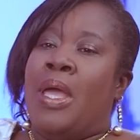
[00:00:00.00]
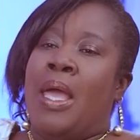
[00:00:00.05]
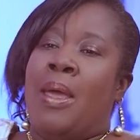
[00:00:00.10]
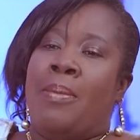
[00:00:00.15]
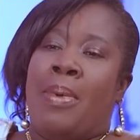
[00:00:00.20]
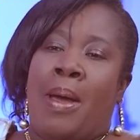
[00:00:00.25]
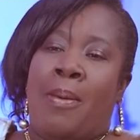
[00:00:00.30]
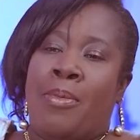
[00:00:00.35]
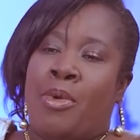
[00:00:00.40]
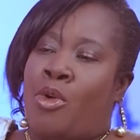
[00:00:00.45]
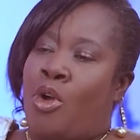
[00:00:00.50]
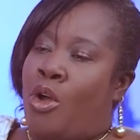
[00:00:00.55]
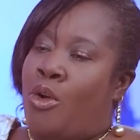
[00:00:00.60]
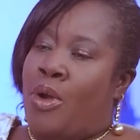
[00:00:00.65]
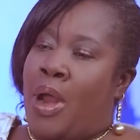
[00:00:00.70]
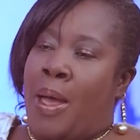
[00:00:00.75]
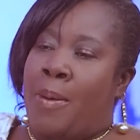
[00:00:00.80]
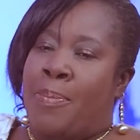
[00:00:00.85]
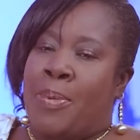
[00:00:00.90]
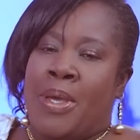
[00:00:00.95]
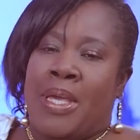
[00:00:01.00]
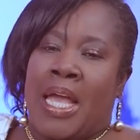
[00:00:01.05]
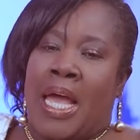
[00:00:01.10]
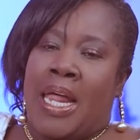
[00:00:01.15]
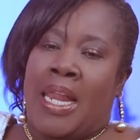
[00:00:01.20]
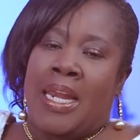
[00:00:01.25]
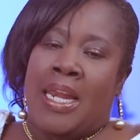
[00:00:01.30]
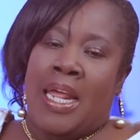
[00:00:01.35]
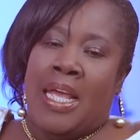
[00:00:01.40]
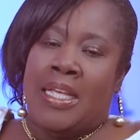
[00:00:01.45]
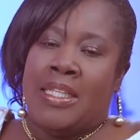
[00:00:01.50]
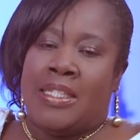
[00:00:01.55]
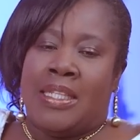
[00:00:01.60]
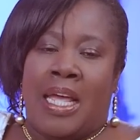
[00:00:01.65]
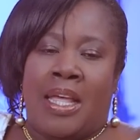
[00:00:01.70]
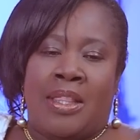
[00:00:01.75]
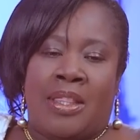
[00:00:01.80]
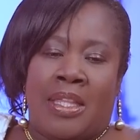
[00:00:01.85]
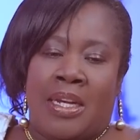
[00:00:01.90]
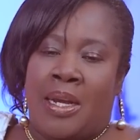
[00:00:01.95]
Then I'm corrupt here less
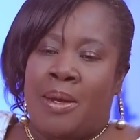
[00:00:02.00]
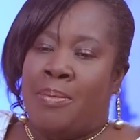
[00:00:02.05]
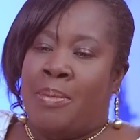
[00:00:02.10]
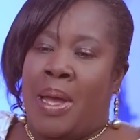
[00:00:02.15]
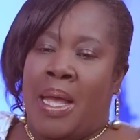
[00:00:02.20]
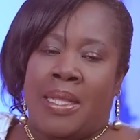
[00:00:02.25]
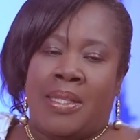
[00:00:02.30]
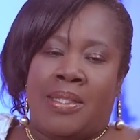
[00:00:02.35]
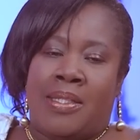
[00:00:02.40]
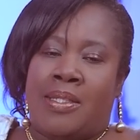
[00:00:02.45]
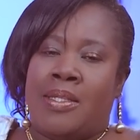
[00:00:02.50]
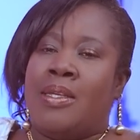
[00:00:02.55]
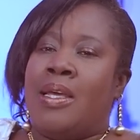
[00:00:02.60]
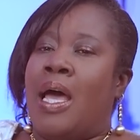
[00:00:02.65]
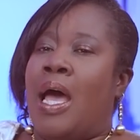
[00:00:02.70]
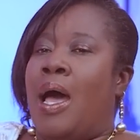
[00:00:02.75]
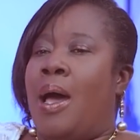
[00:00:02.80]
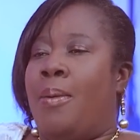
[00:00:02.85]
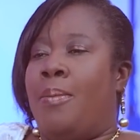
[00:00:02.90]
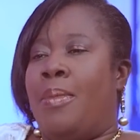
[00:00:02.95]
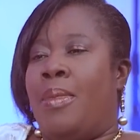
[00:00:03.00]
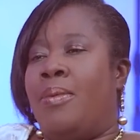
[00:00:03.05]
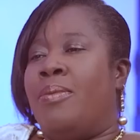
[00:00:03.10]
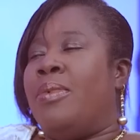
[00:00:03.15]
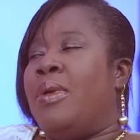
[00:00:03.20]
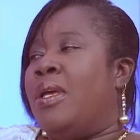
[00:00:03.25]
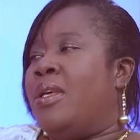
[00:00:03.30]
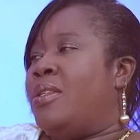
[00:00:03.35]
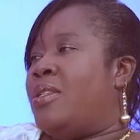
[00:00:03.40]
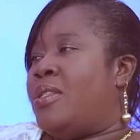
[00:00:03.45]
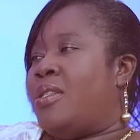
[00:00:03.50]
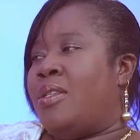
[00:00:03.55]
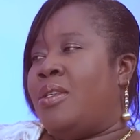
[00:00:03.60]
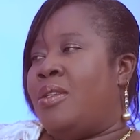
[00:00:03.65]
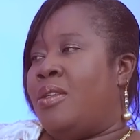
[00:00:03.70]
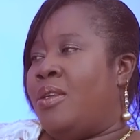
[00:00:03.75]
than 3 months. Yes.